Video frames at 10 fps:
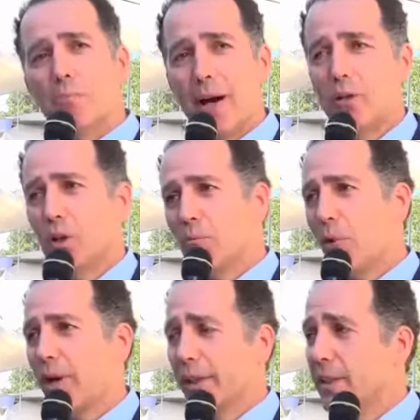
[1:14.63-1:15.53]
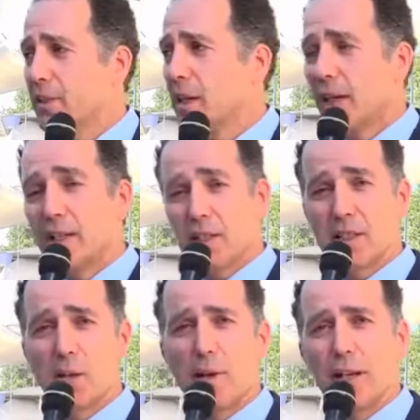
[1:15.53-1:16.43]
but you're combining this in a
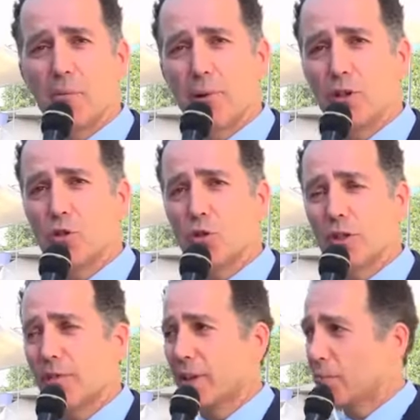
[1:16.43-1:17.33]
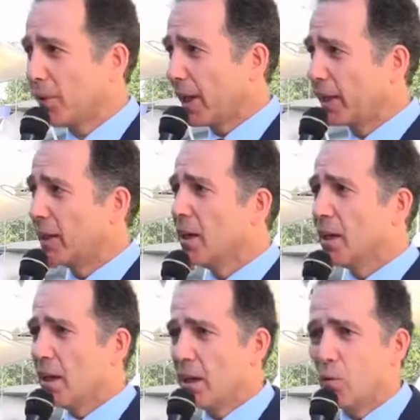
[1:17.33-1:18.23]
systematic approach using vector planning
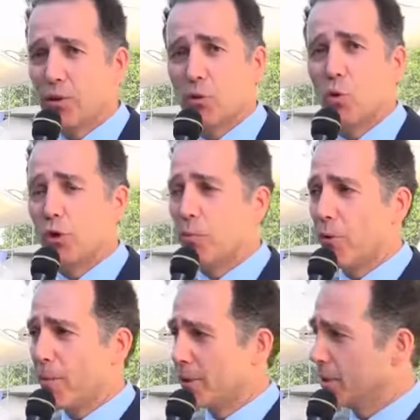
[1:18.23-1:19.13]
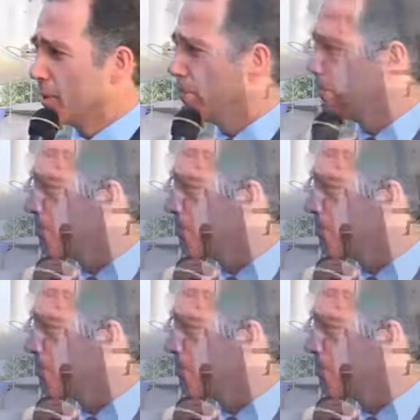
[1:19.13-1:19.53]
with the corneal parameters.